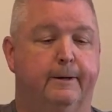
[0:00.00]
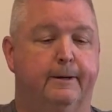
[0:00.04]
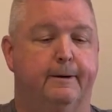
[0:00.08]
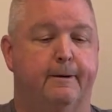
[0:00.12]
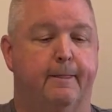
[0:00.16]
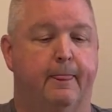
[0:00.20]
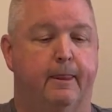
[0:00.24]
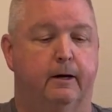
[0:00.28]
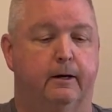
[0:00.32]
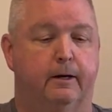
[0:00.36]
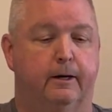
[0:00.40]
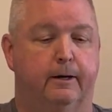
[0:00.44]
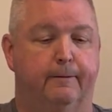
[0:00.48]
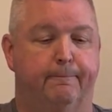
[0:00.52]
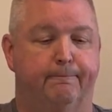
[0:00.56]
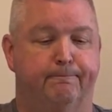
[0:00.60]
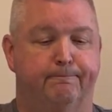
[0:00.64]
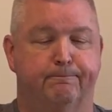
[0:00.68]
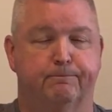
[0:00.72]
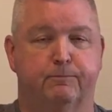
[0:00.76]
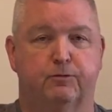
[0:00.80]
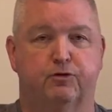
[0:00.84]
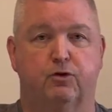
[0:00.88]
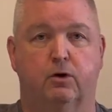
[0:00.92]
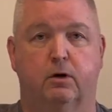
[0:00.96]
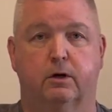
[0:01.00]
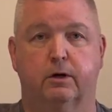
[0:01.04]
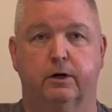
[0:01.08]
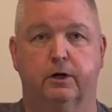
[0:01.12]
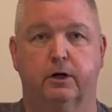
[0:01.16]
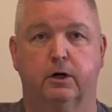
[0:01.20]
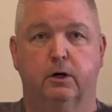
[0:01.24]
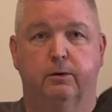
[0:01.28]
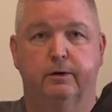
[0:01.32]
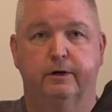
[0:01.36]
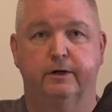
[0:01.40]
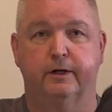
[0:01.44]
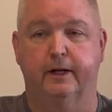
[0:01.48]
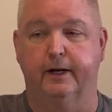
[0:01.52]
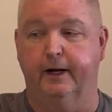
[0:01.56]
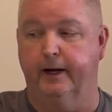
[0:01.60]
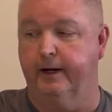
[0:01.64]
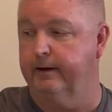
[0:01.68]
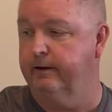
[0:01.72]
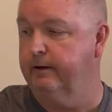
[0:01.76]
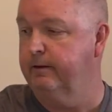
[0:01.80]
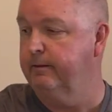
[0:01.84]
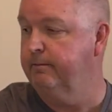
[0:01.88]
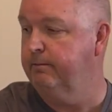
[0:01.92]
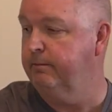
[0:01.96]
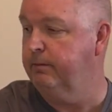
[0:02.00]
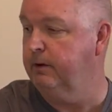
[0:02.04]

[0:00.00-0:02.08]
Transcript: So I'm going to go into that.